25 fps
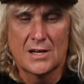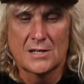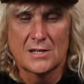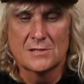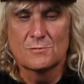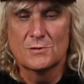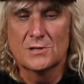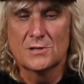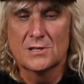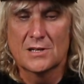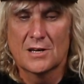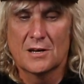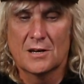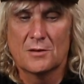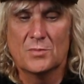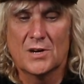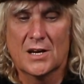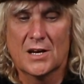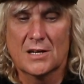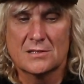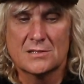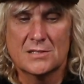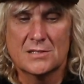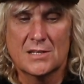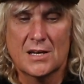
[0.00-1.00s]
As we go
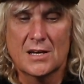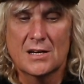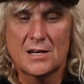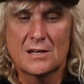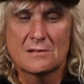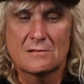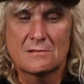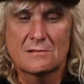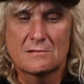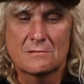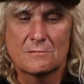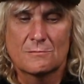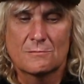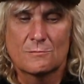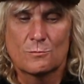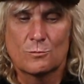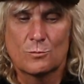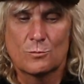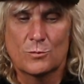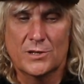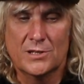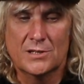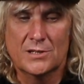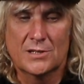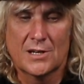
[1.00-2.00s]
back down,
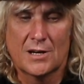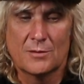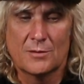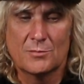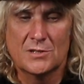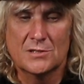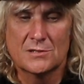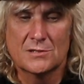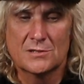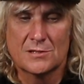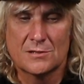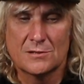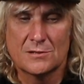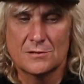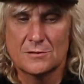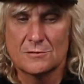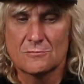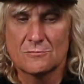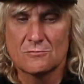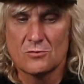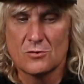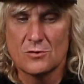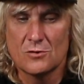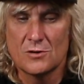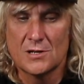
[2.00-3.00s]
we come
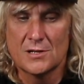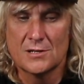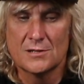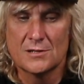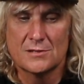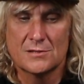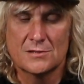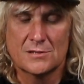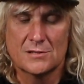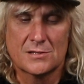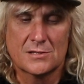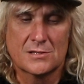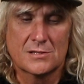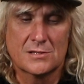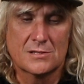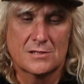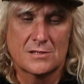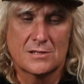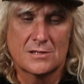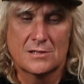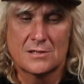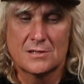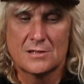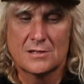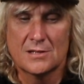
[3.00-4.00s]
into
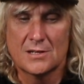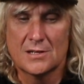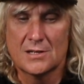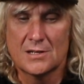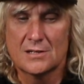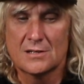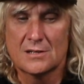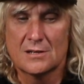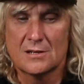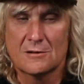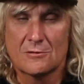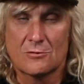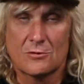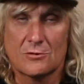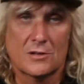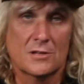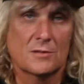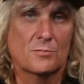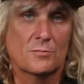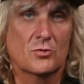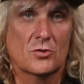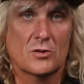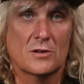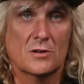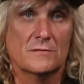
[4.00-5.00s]
riders that are
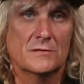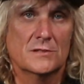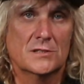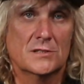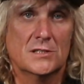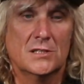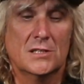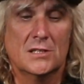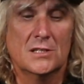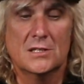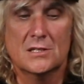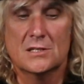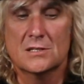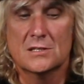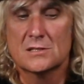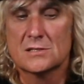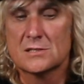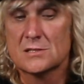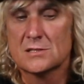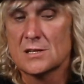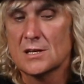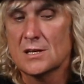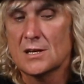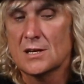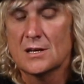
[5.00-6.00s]
either
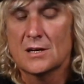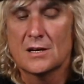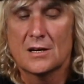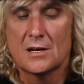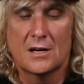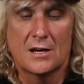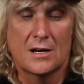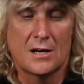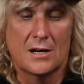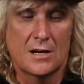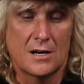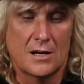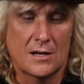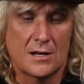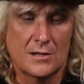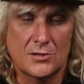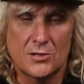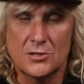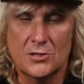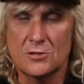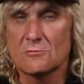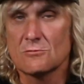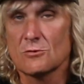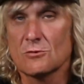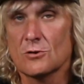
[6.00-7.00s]
privateers,
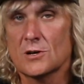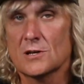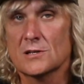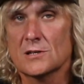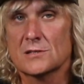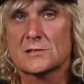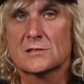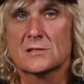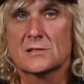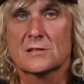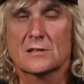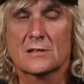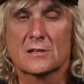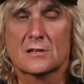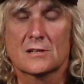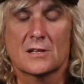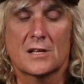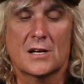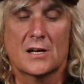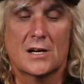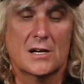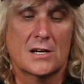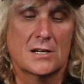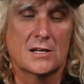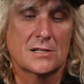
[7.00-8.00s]
new riders to the
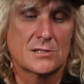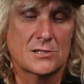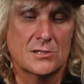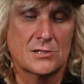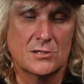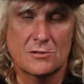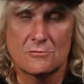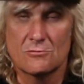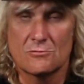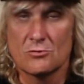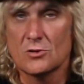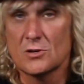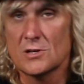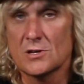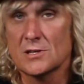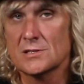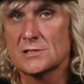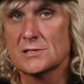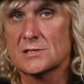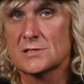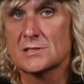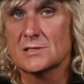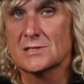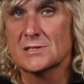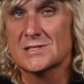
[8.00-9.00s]
class, new
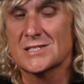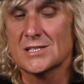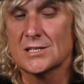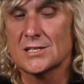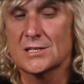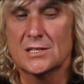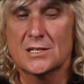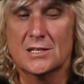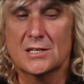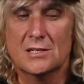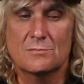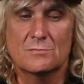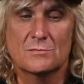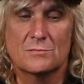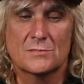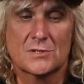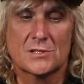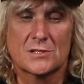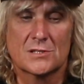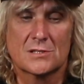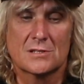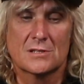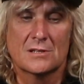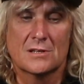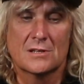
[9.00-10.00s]
riders to
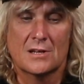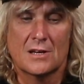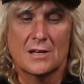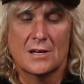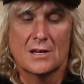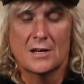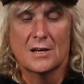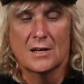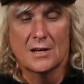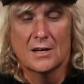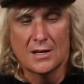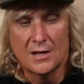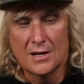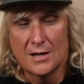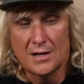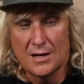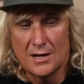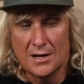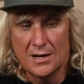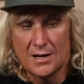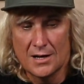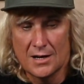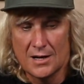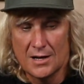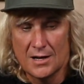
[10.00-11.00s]
teams,
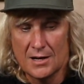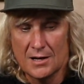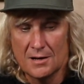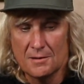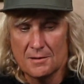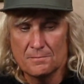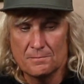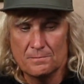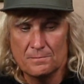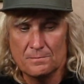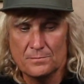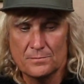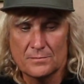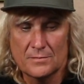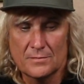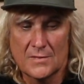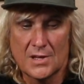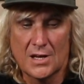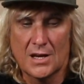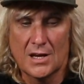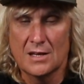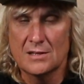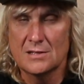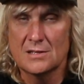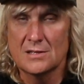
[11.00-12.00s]

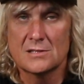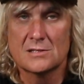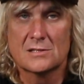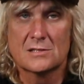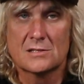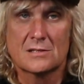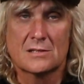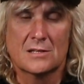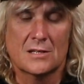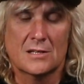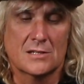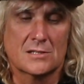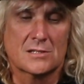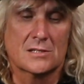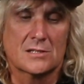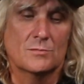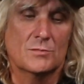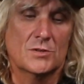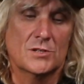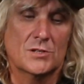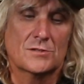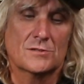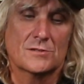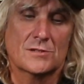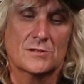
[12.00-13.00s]
and there's
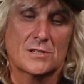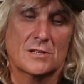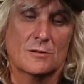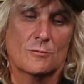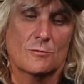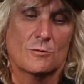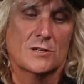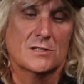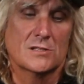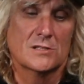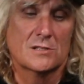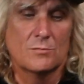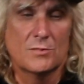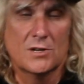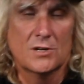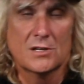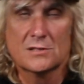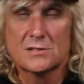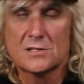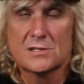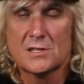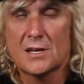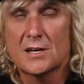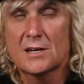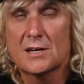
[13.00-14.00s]
some interesting ones
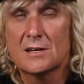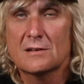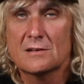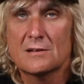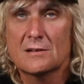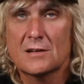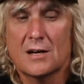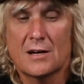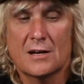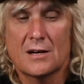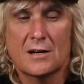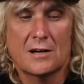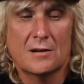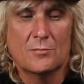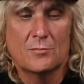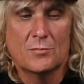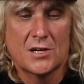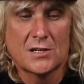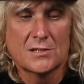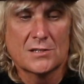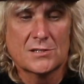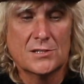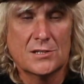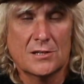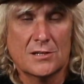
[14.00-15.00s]
amongst that.
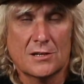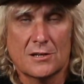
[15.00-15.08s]
Mark